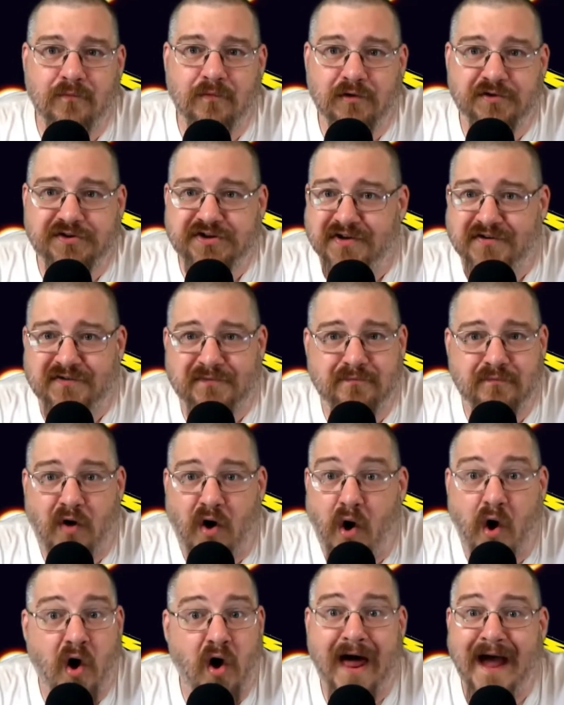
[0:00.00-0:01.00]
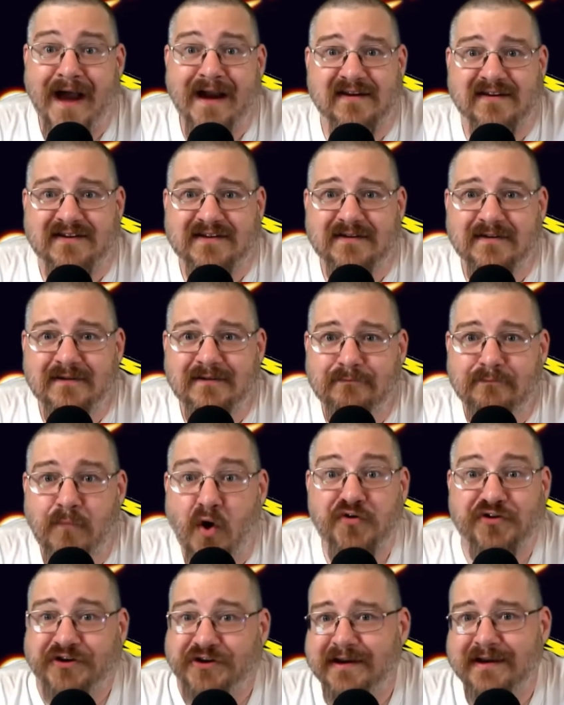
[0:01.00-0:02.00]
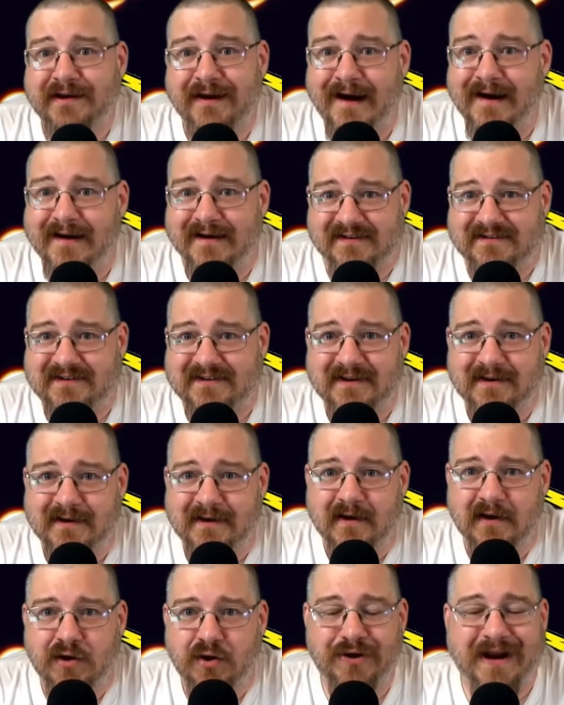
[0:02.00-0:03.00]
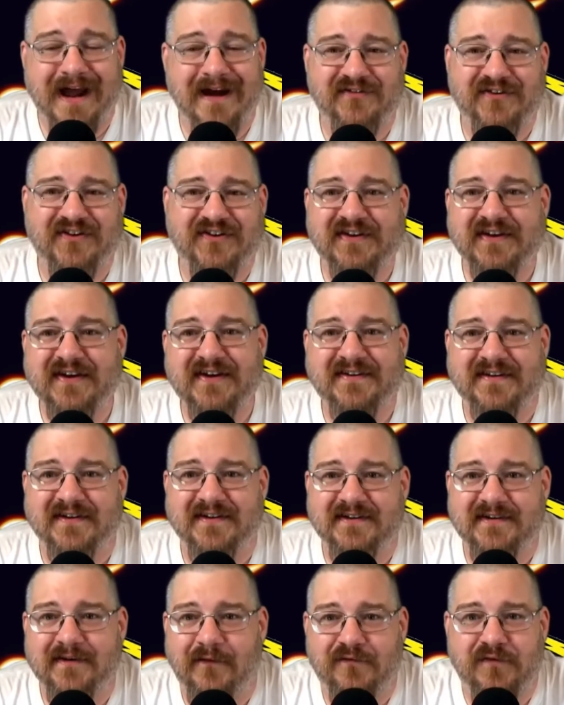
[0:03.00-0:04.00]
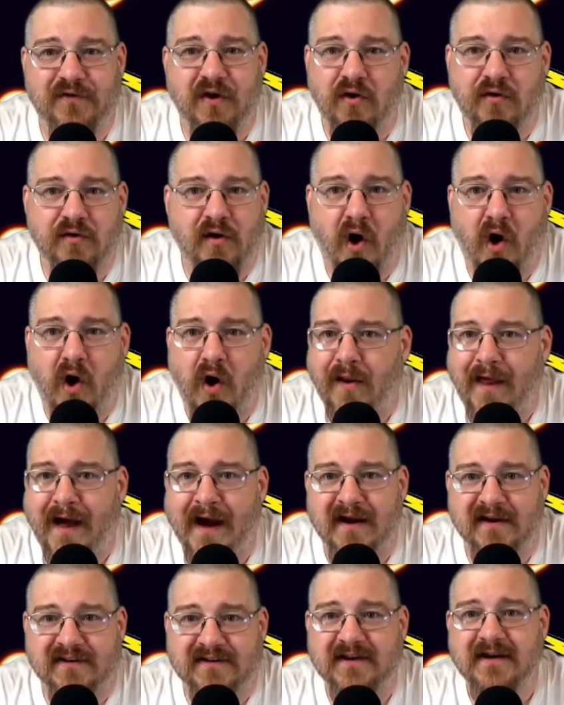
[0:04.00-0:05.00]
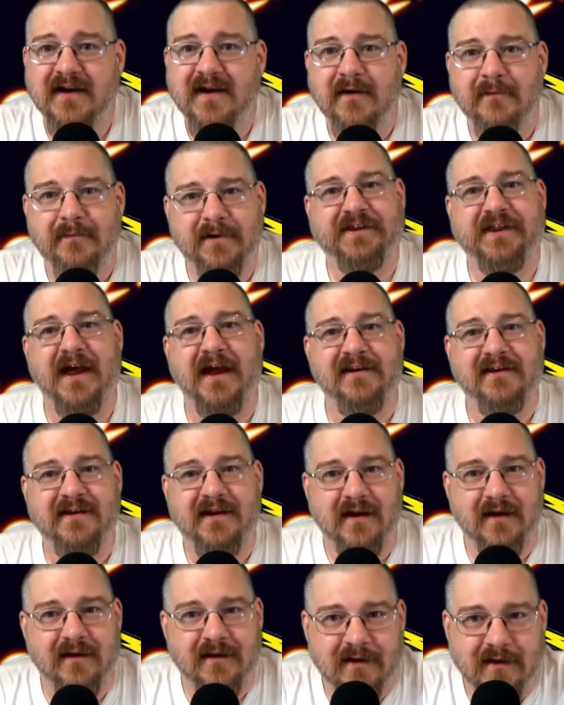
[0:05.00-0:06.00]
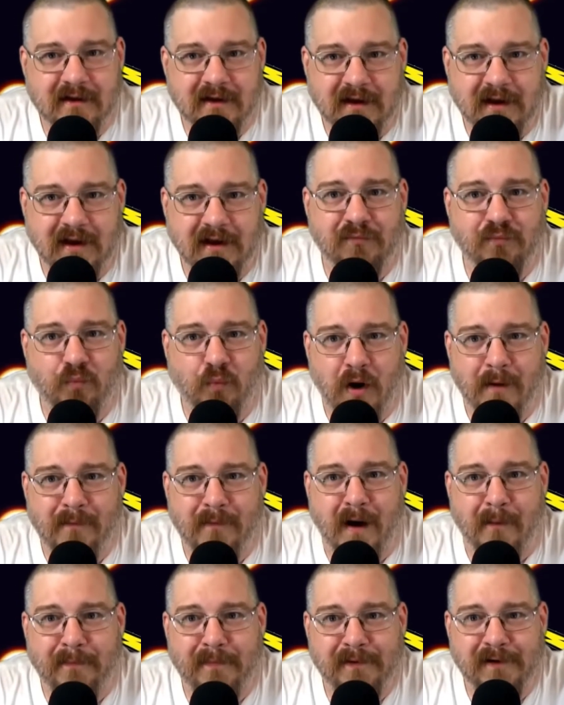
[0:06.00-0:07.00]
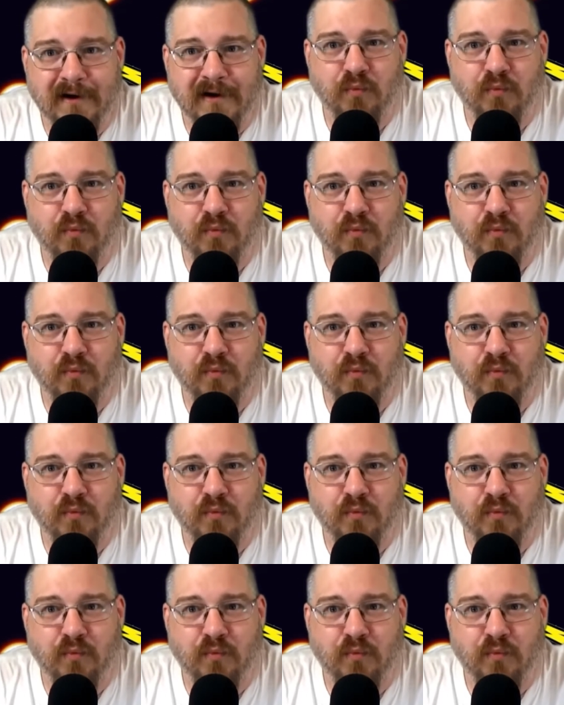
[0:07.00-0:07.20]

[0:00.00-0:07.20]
just all ice, mostly ice. You'd have seasons of all ice, but then it'd warm up. It'd